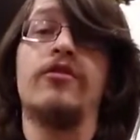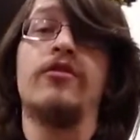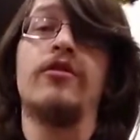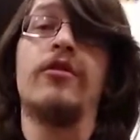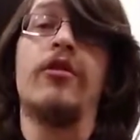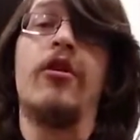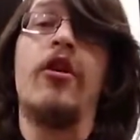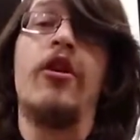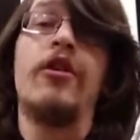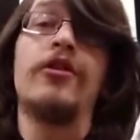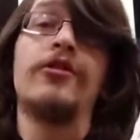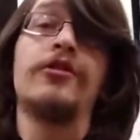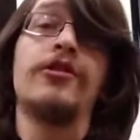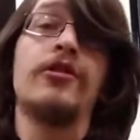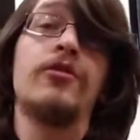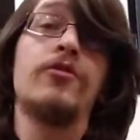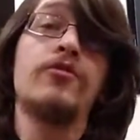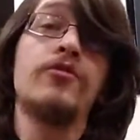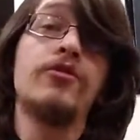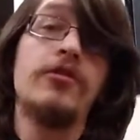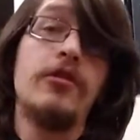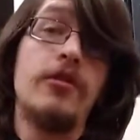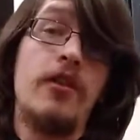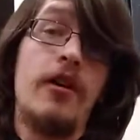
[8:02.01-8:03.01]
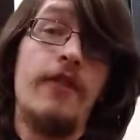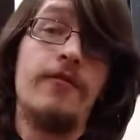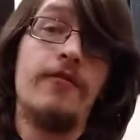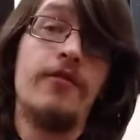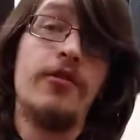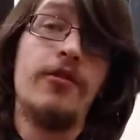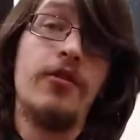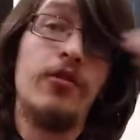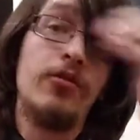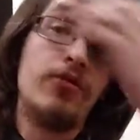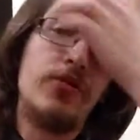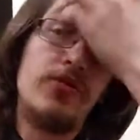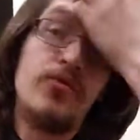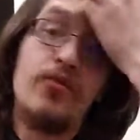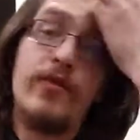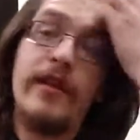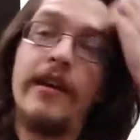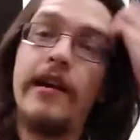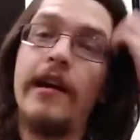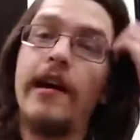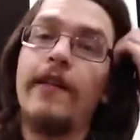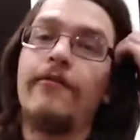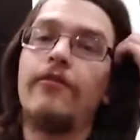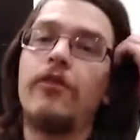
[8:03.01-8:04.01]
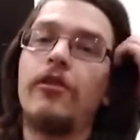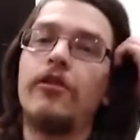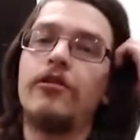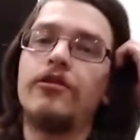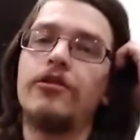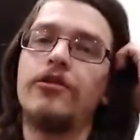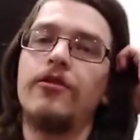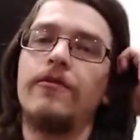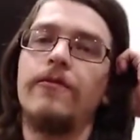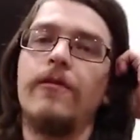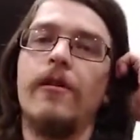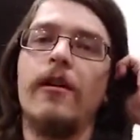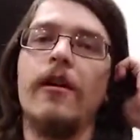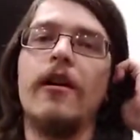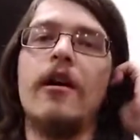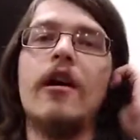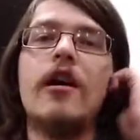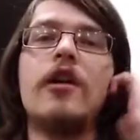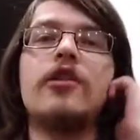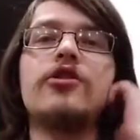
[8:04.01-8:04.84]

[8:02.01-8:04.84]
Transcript: long tone of the notes we have learned so far.